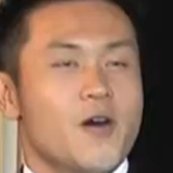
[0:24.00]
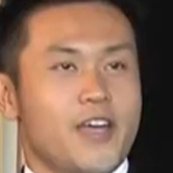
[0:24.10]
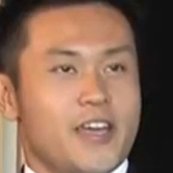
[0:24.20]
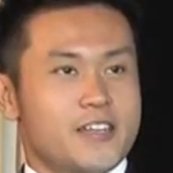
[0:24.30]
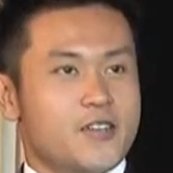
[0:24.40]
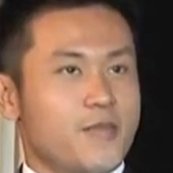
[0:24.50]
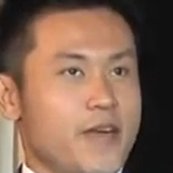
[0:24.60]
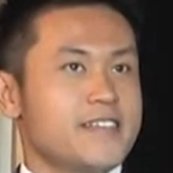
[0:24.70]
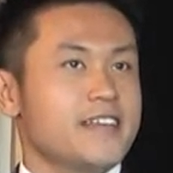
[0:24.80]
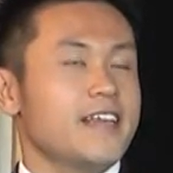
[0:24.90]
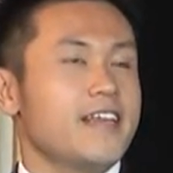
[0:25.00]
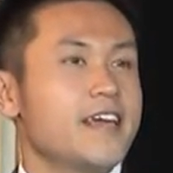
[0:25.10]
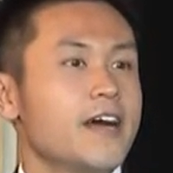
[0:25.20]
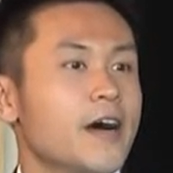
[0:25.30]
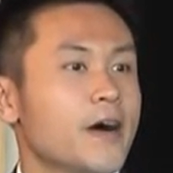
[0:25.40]
Okay, so
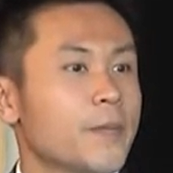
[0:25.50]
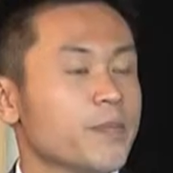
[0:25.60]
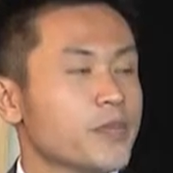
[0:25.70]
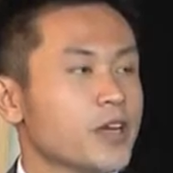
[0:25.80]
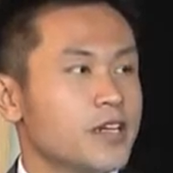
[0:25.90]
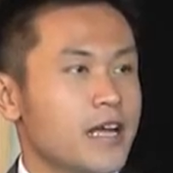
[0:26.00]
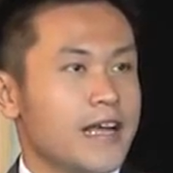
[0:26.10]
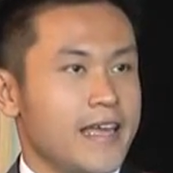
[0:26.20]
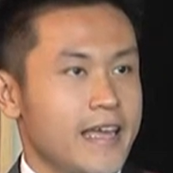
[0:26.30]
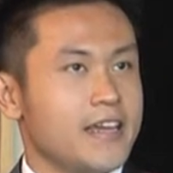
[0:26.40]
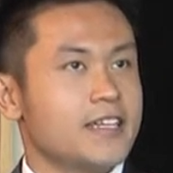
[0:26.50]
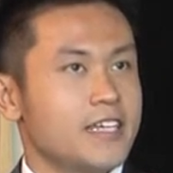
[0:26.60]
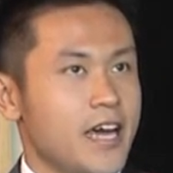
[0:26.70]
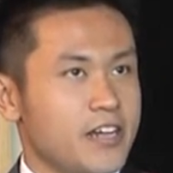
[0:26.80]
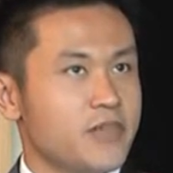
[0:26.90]
basically, again, the
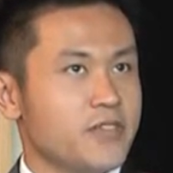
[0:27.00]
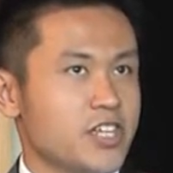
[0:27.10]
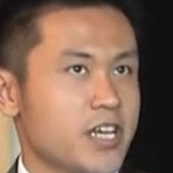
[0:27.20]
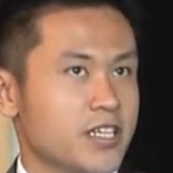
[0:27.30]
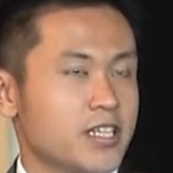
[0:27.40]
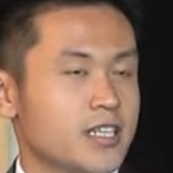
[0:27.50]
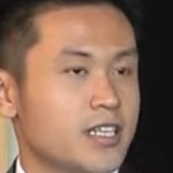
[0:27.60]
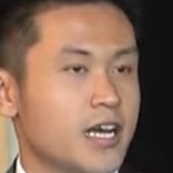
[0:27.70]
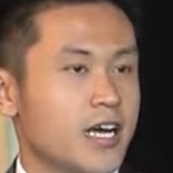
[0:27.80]
iTravel Channel